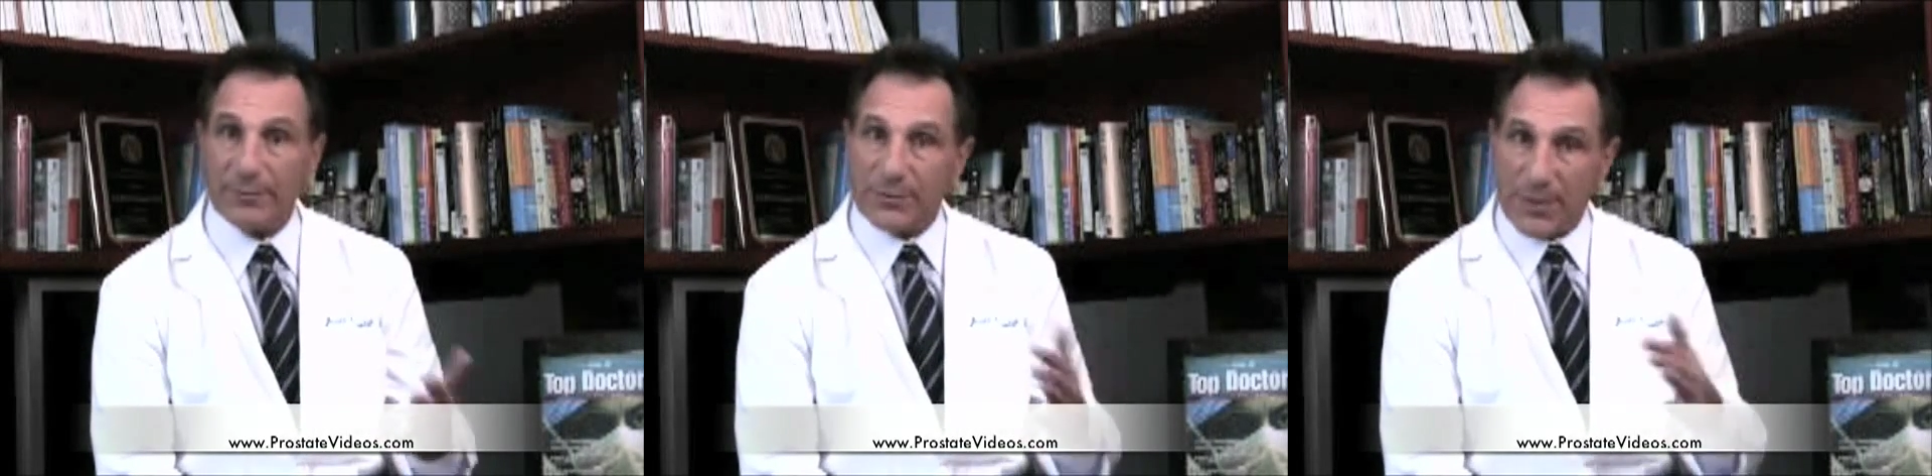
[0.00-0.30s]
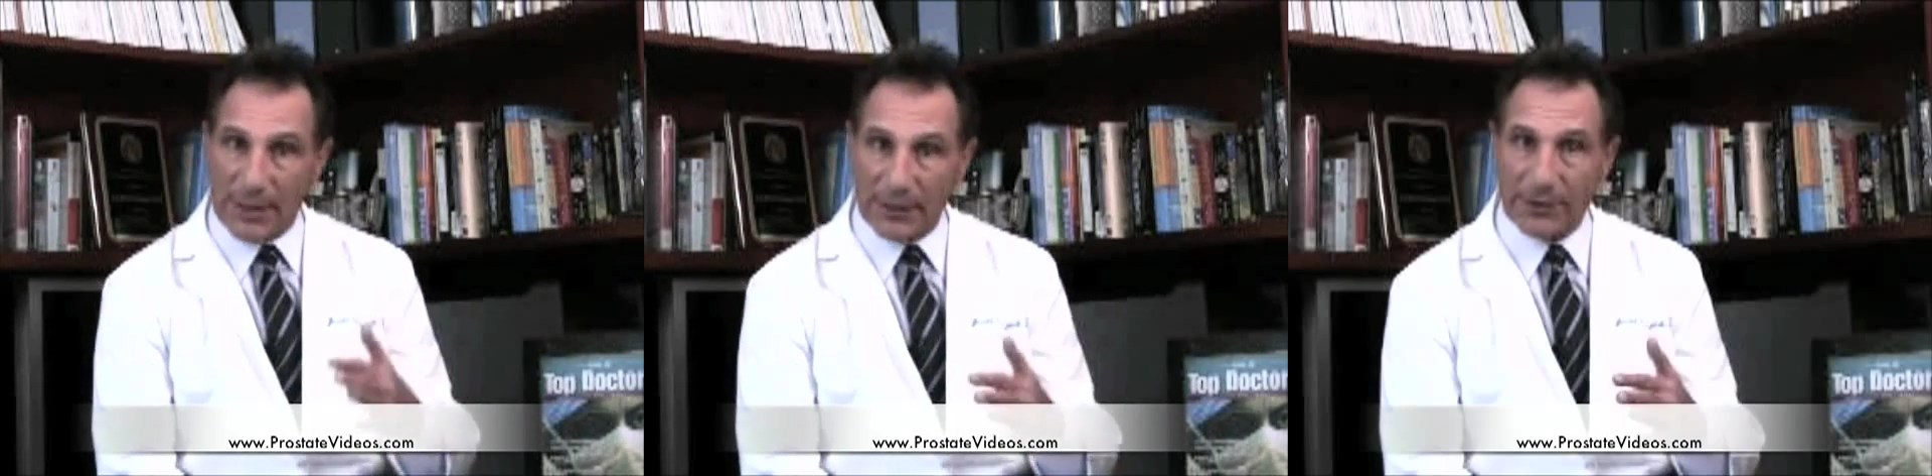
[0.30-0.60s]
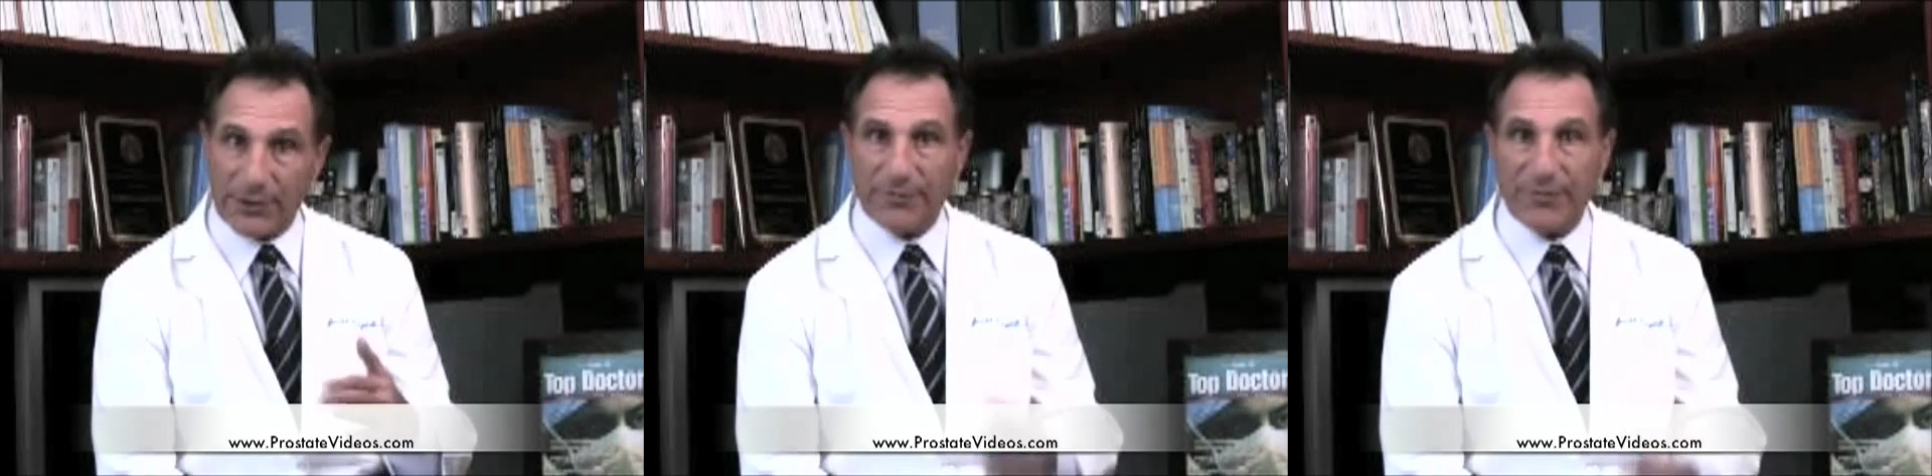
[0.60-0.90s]
It's not
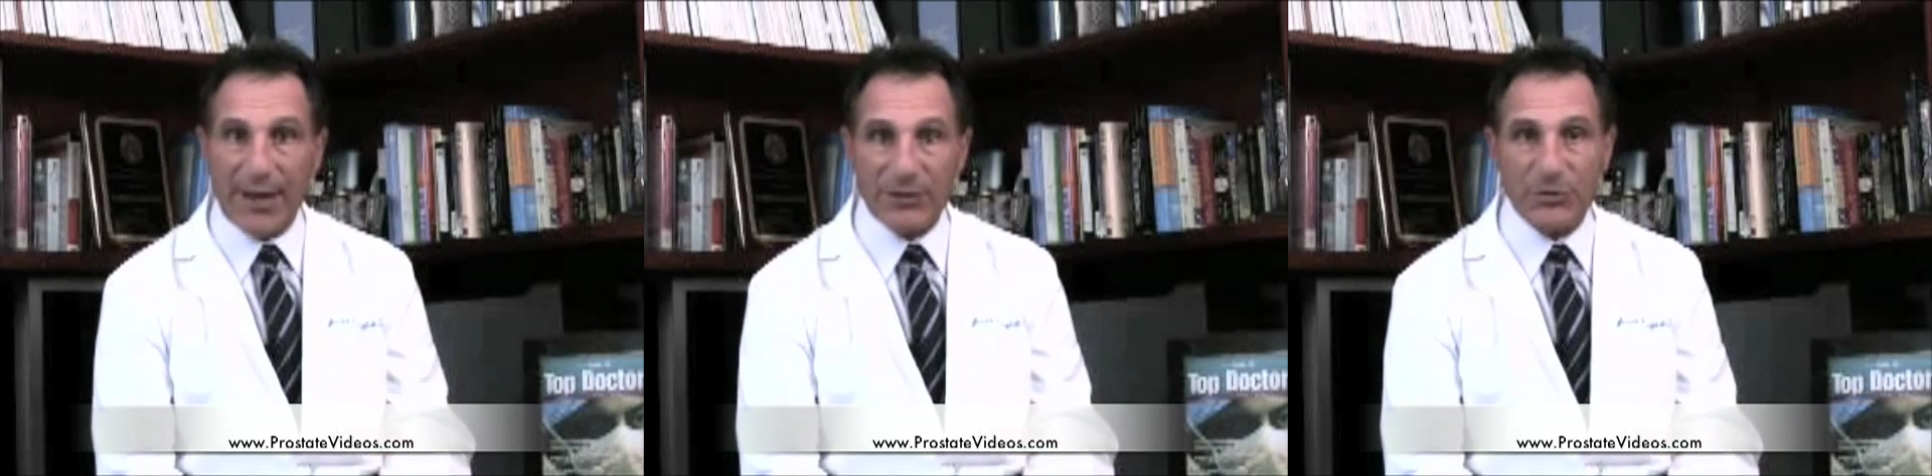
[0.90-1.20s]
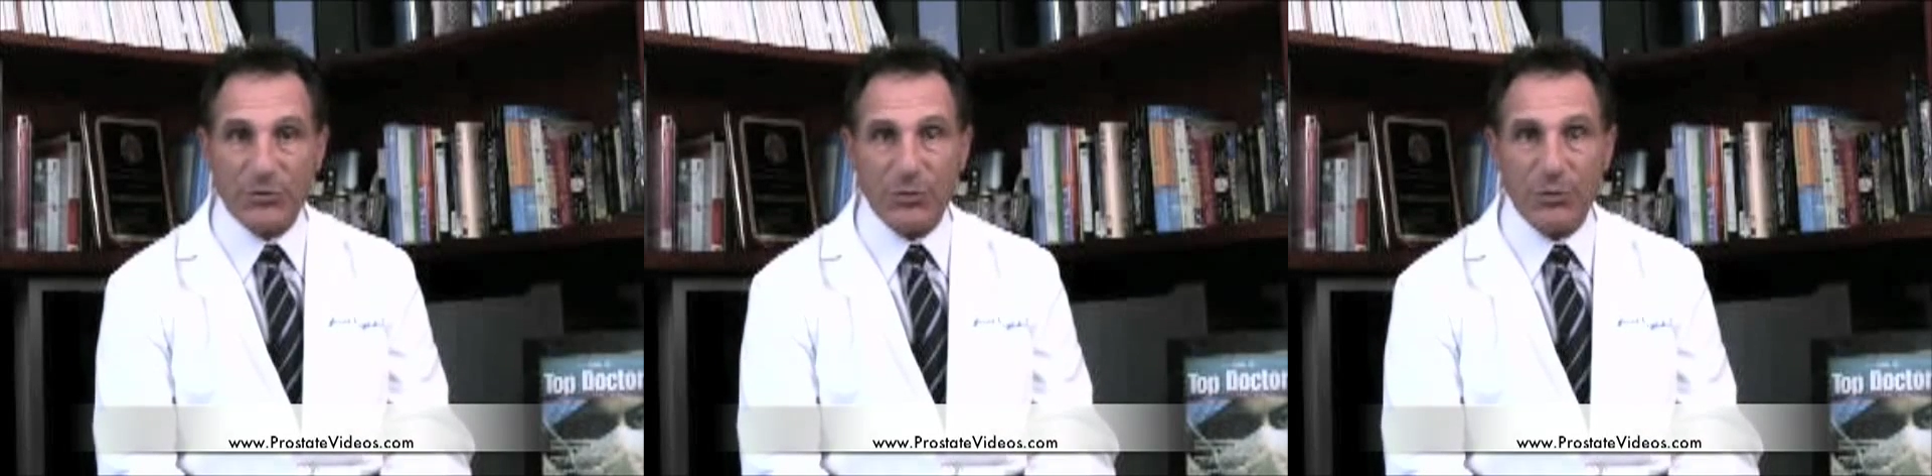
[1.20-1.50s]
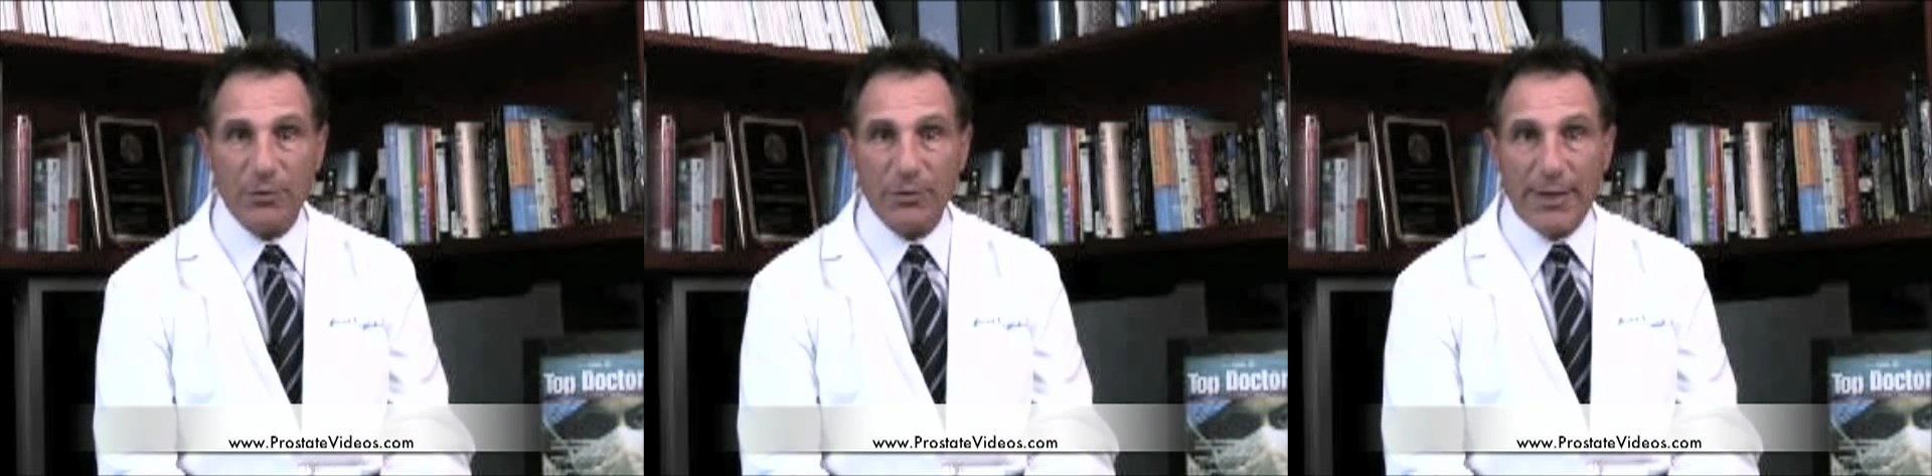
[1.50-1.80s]
clear if that's true.